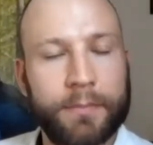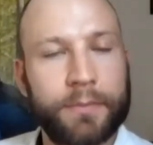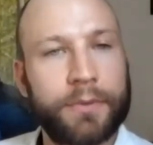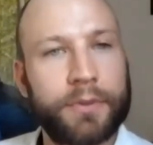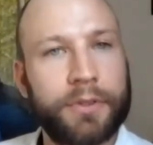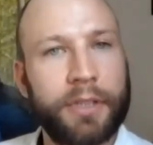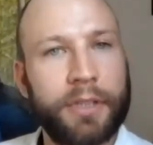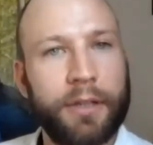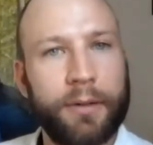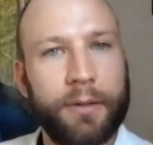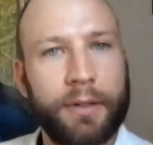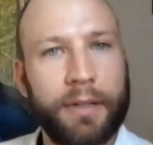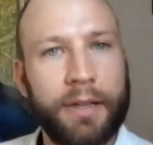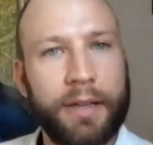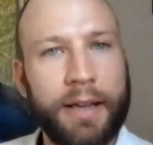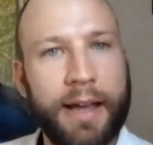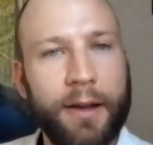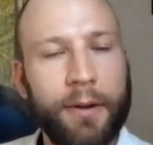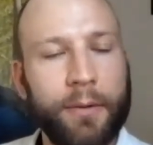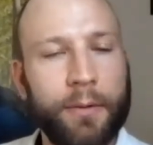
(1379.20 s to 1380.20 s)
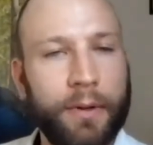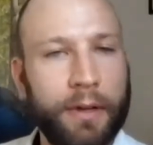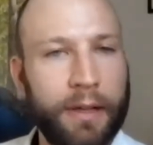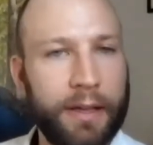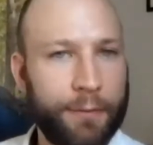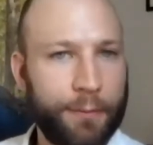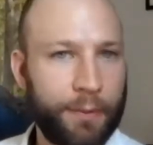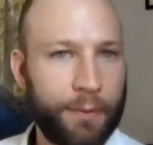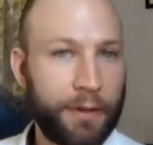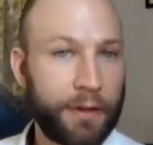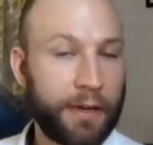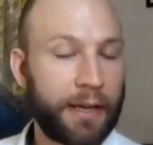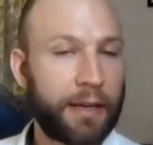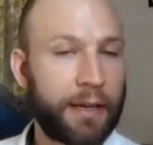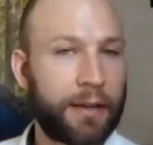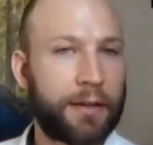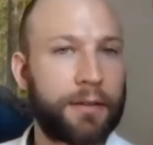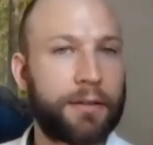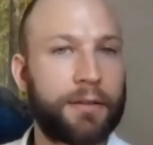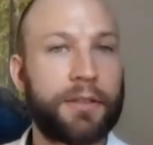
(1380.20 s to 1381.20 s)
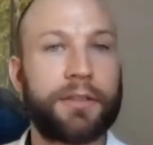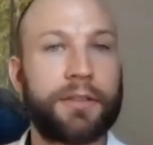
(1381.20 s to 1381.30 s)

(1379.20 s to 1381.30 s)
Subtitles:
So now, if we're looking at the